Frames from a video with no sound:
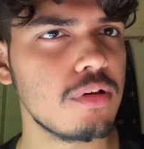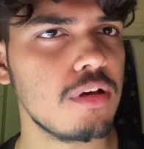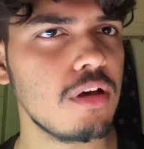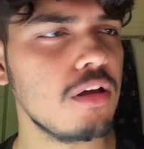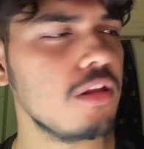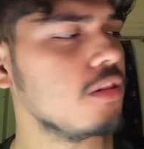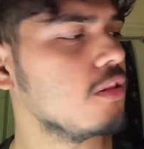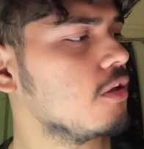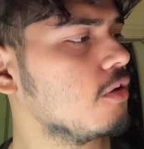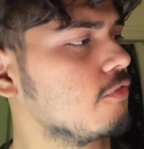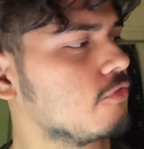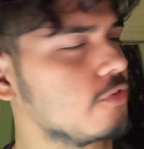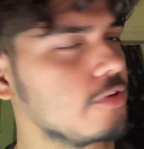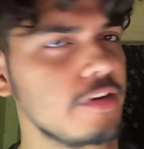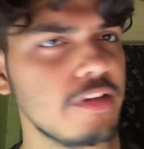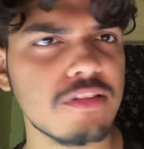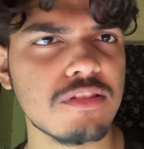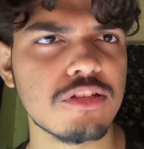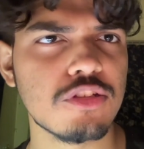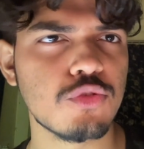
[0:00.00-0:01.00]
I love
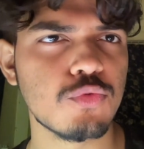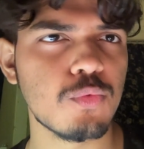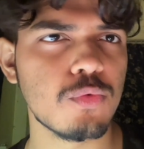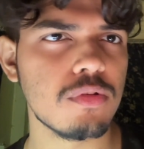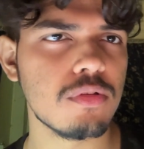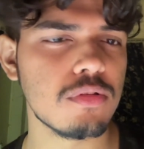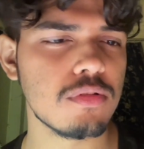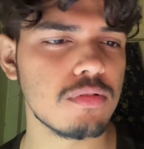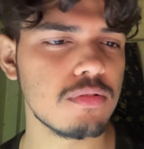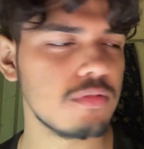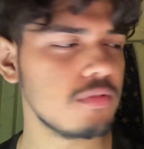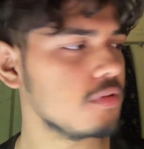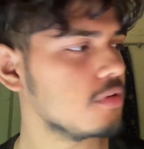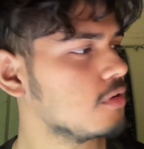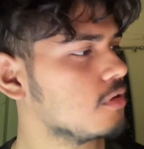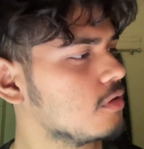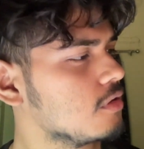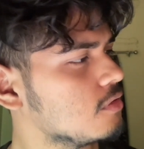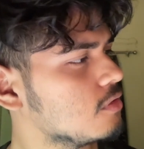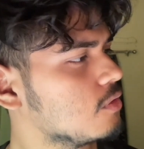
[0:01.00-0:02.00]
reading this one,
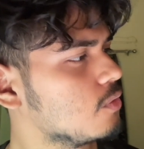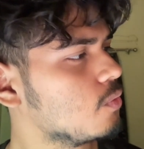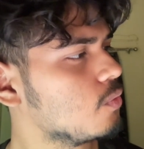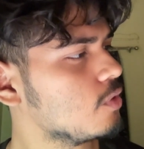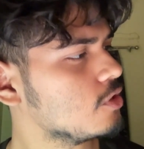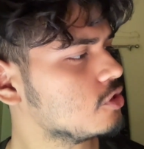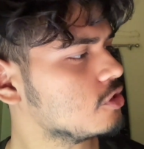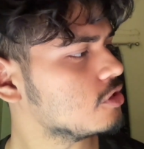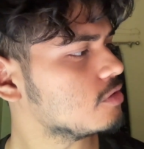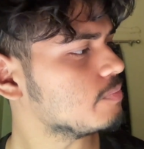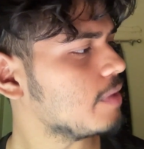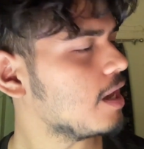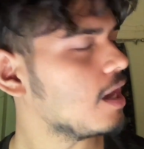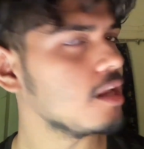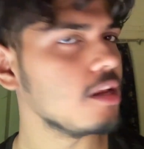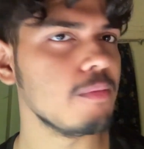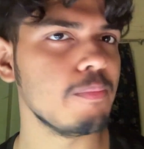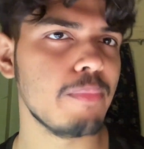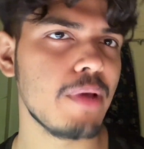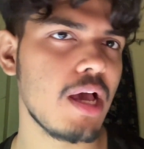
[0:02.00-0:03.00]
The Richest Man
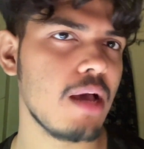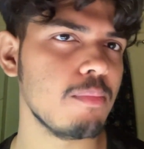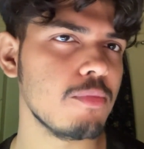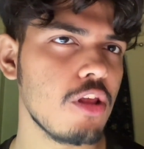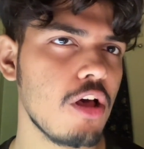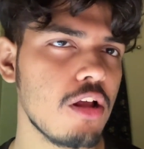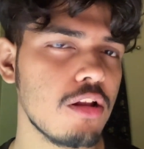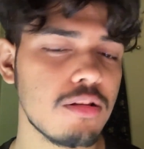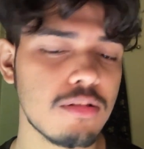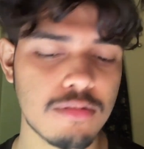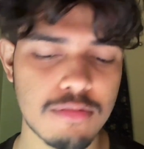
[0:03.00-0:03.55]
in Babylon.